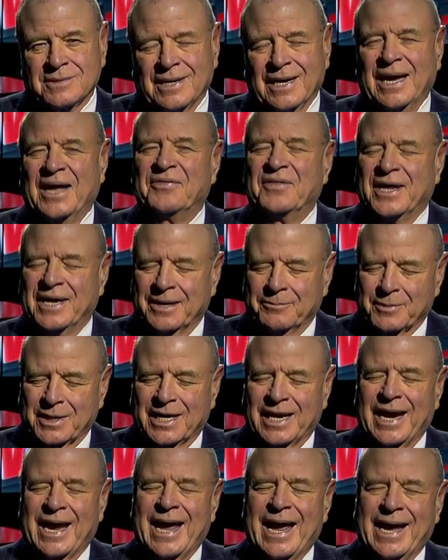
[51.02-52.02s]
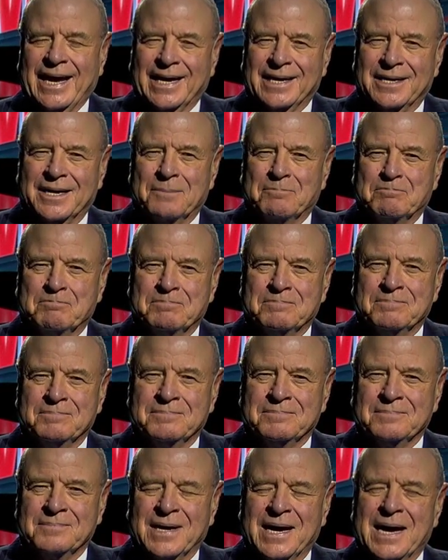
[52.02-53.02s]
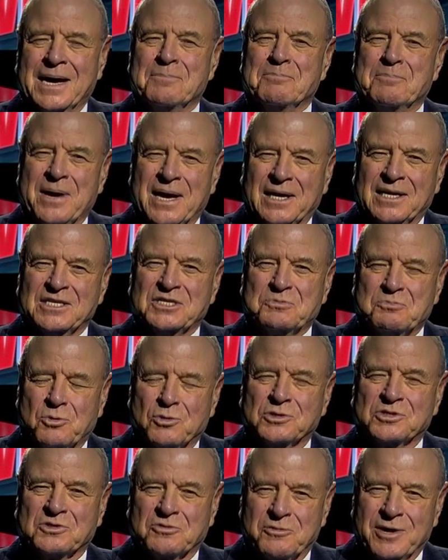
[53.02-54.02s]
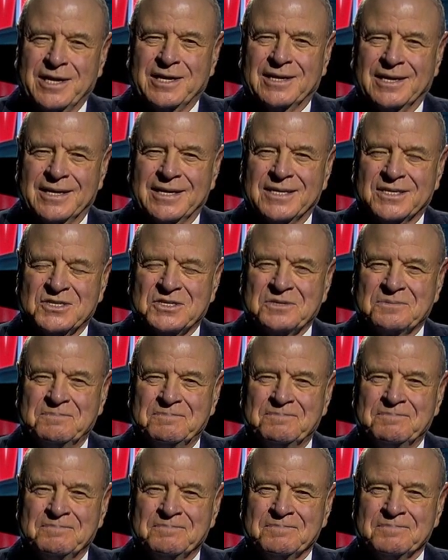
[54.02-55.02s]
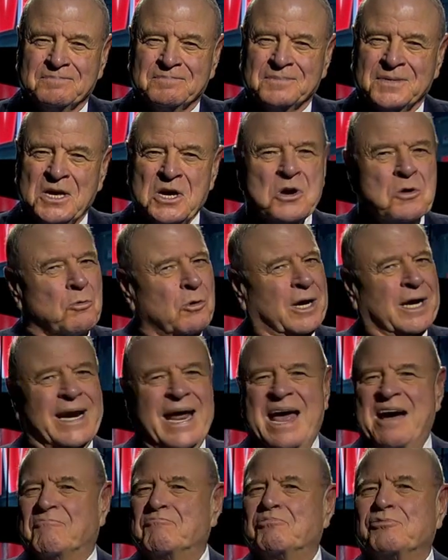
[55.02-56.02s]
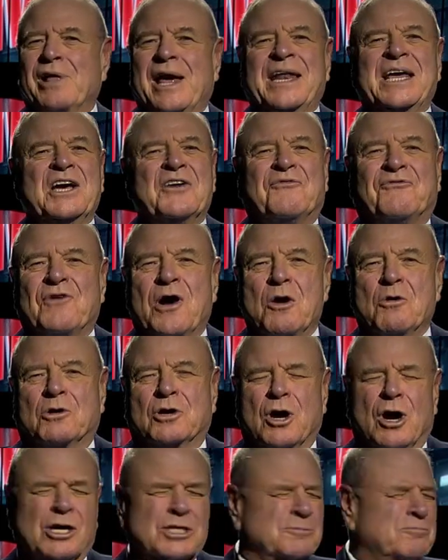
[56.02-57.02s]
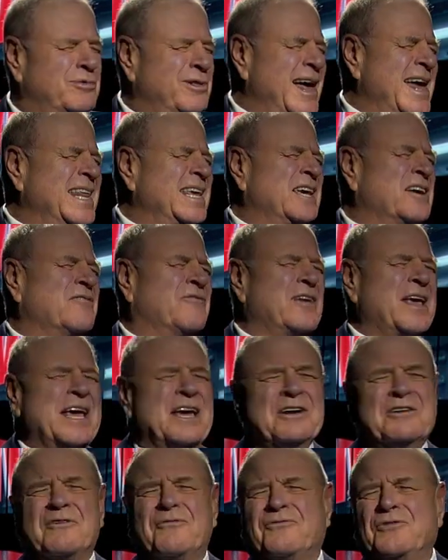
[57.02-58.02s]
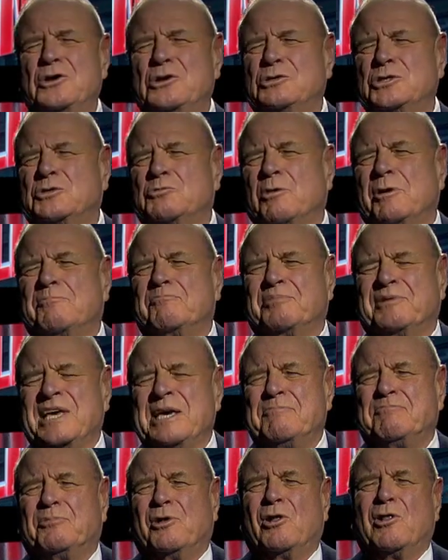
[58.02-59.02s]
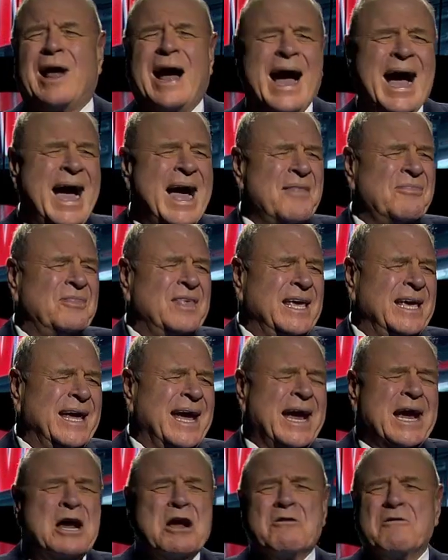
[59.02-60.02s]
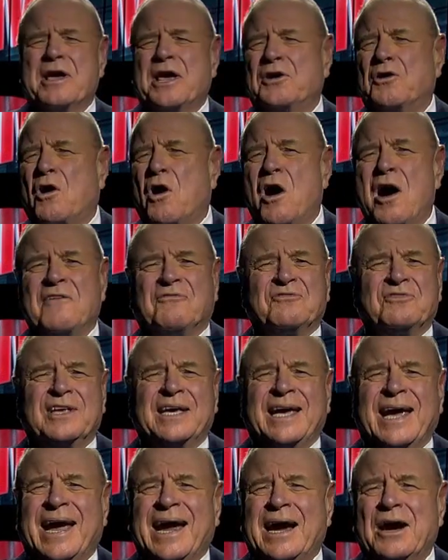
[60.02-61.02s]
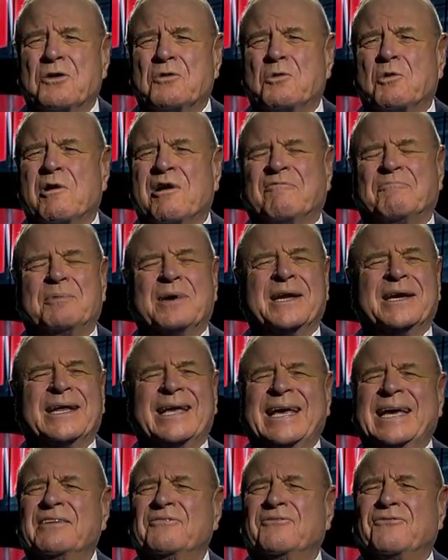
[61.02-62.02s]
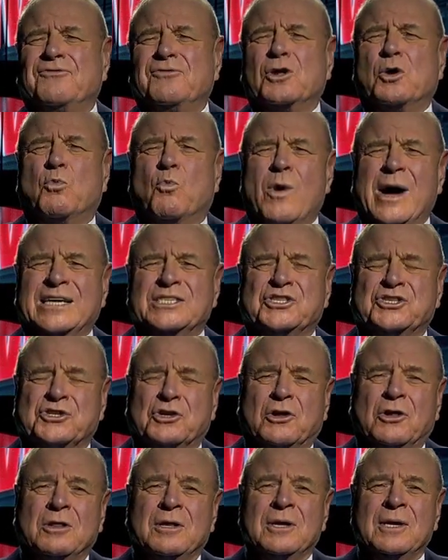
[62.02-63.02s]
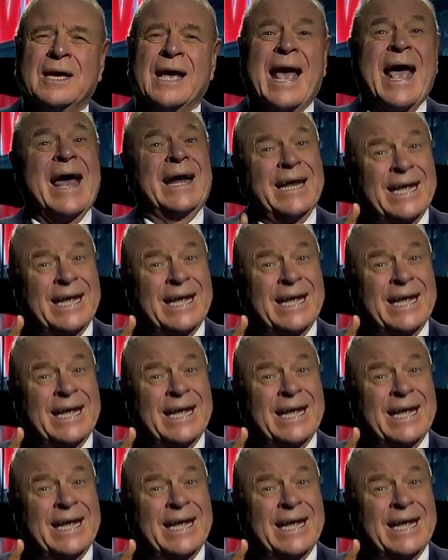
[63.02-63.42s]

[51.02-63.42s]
And then I'm going to hang it up on Bally Sports Great Lakes. We're going to have plenty of phone calls, plenty of interviews with people on the air and off the air who have been influential and